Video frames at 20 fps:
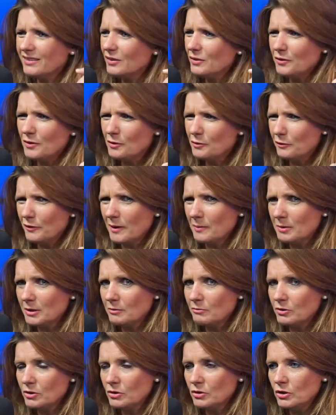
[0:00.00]
Yeah, so if you have a
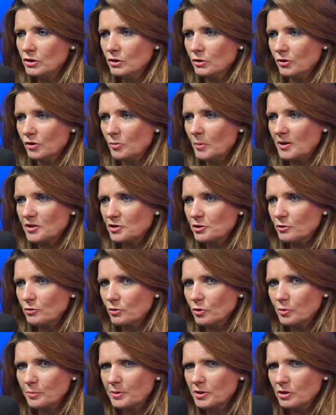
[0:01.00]
family reunion or a special
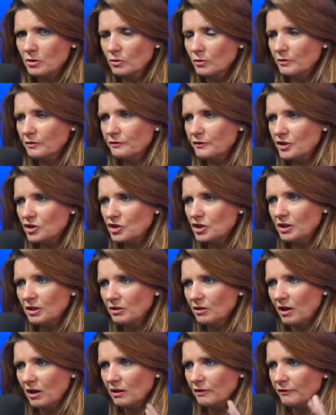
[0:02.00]
group and you're going
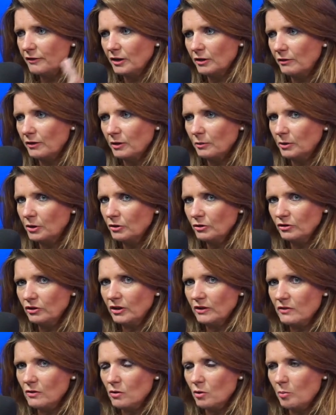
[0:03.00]
fishing or golfing or anywhere, you
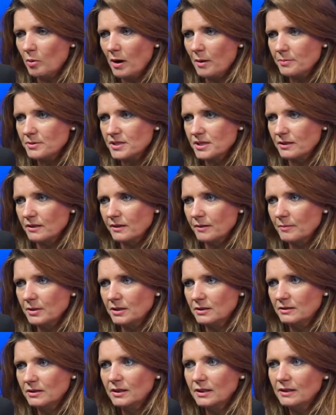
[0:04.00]
can take the whole property. I
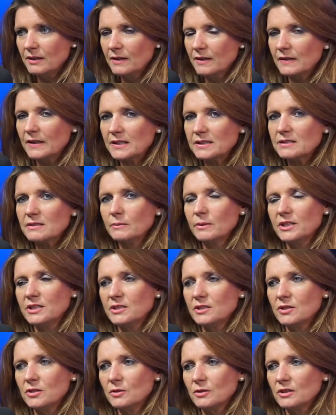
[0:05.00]
mean, that's the
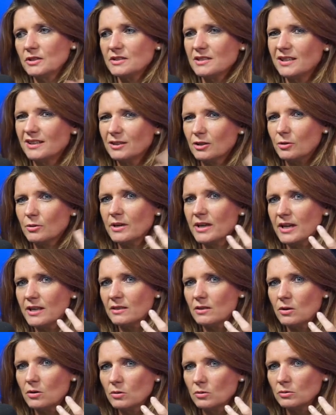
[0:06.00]
way to do it because they'll
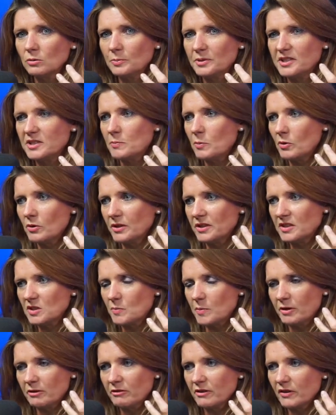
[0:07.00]
create the whole bespoke
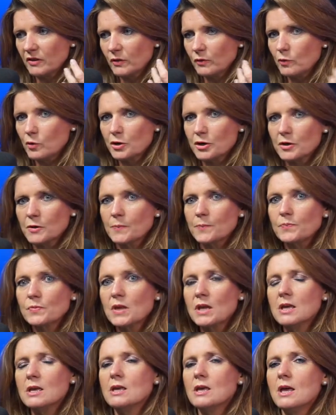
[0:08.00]
experience for you.
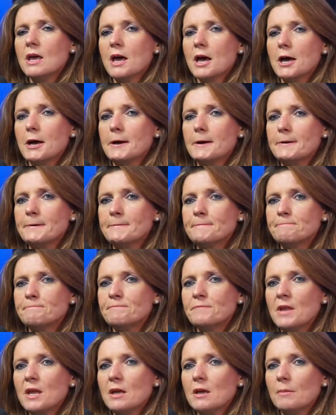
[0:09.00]

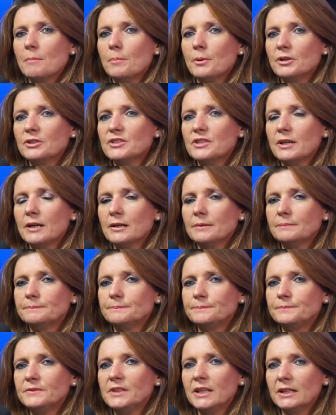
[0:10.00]
But
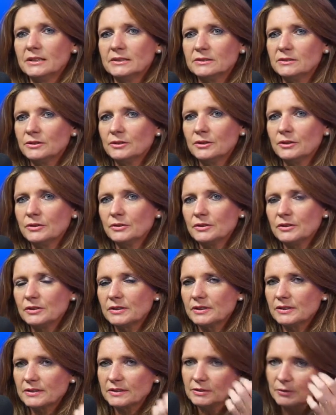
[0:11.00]
yeah, no,
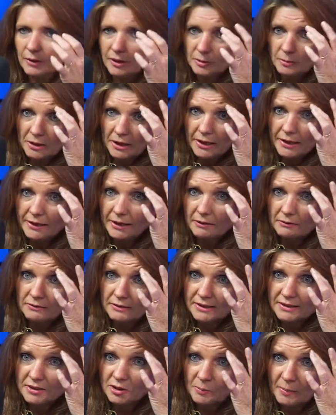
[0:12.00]
it's incredible.
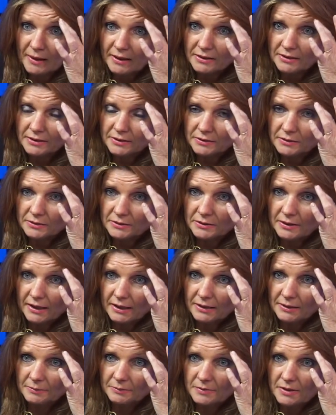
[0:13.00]
Now, let's go back to
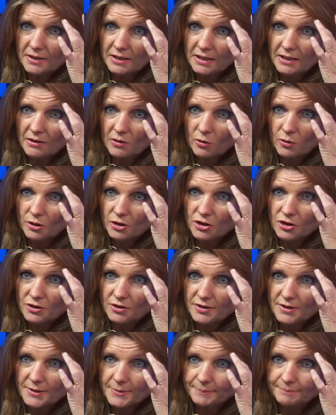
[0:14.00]
the
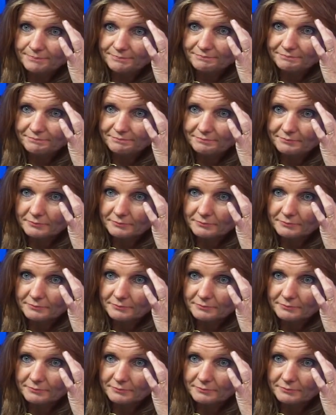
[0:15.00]
orchards.